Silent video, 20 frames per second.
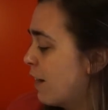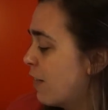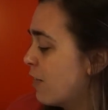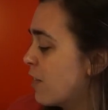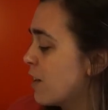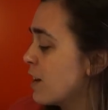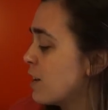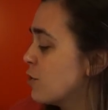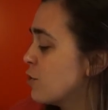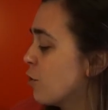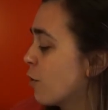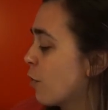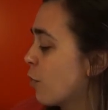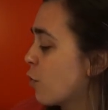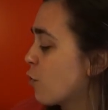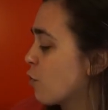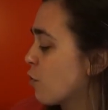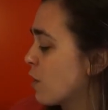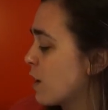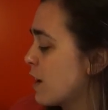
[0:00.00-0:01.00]
Then he took
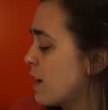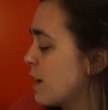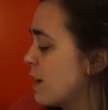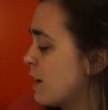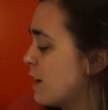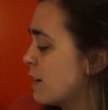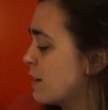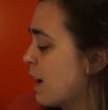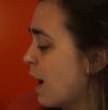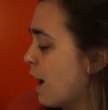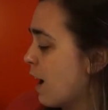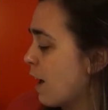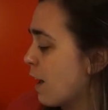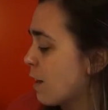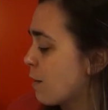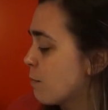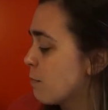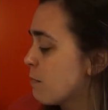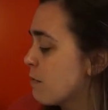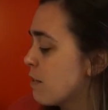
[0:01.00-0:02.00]
three
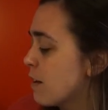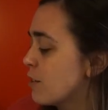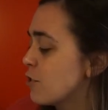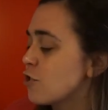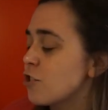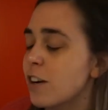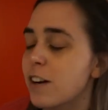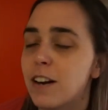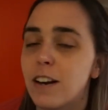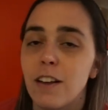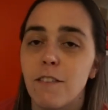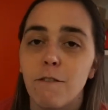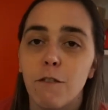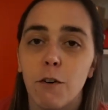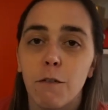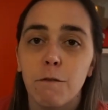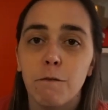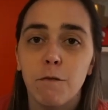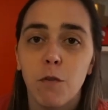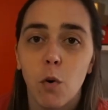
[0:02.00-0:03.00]
dimes and traded it
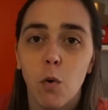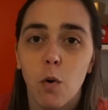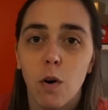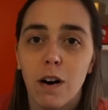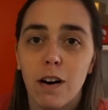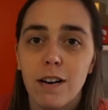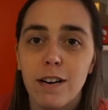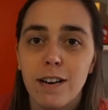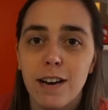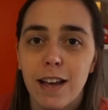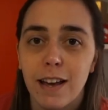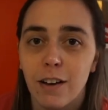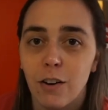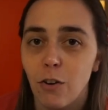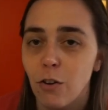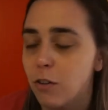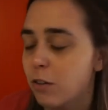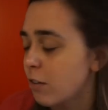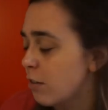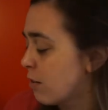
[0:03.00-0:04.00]
for four
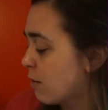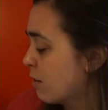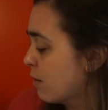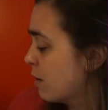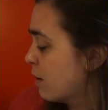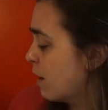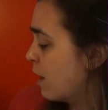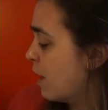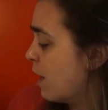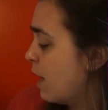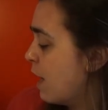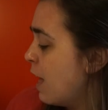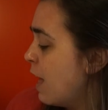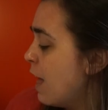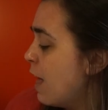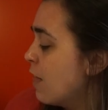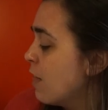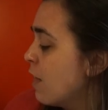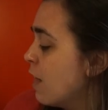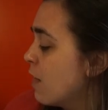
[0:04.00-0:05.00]
nickels.
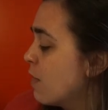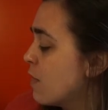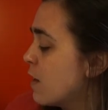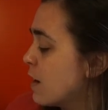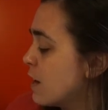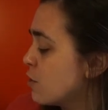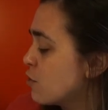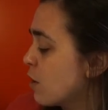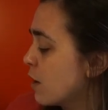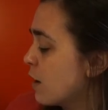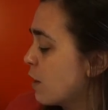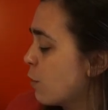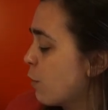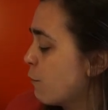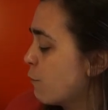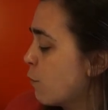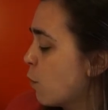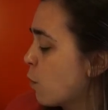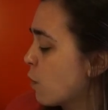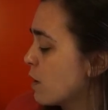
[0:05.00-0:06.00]
Then he traded the
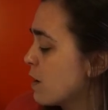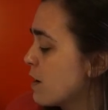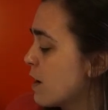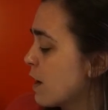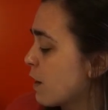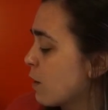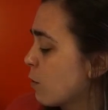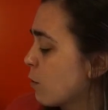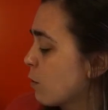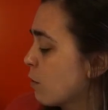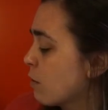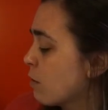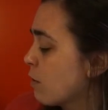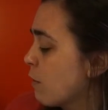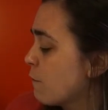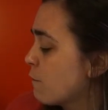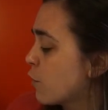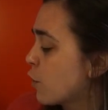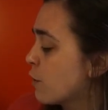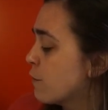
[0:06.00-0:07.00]
four nickels
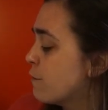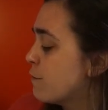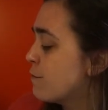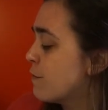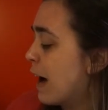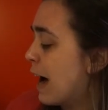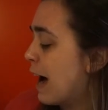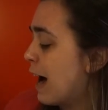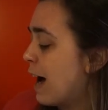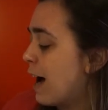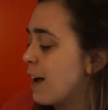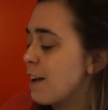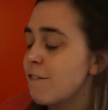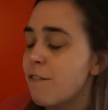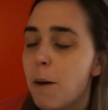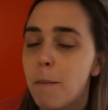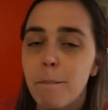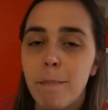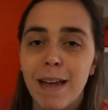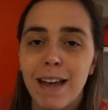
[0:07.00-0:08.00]
for five
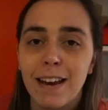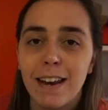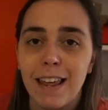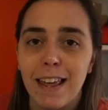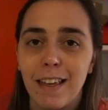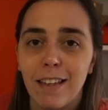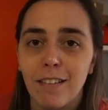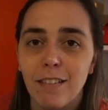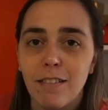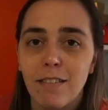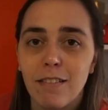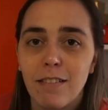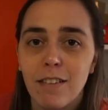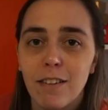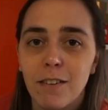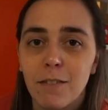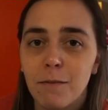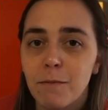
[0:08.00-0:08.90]
pennies.